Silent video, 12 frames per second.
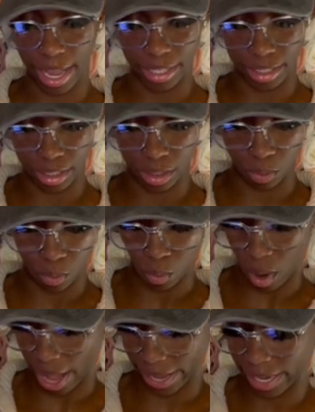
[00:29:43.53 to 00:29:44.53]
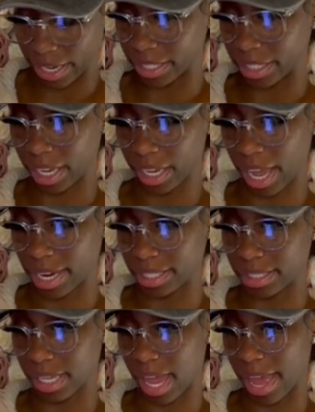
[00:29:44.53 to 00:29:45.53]
this white and then I got
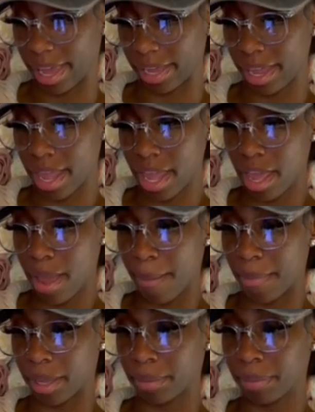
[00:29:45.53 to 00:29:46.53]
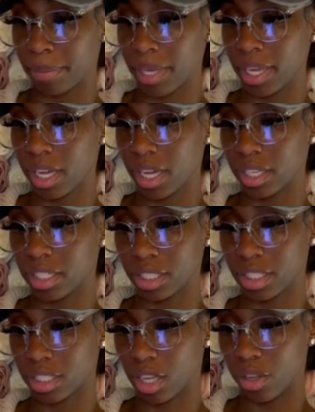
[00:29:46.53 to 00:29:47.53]
this like baby pink colors.
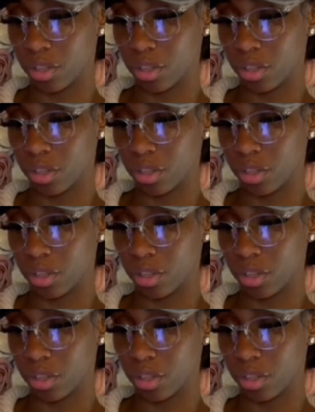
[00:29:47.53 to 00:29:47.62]
So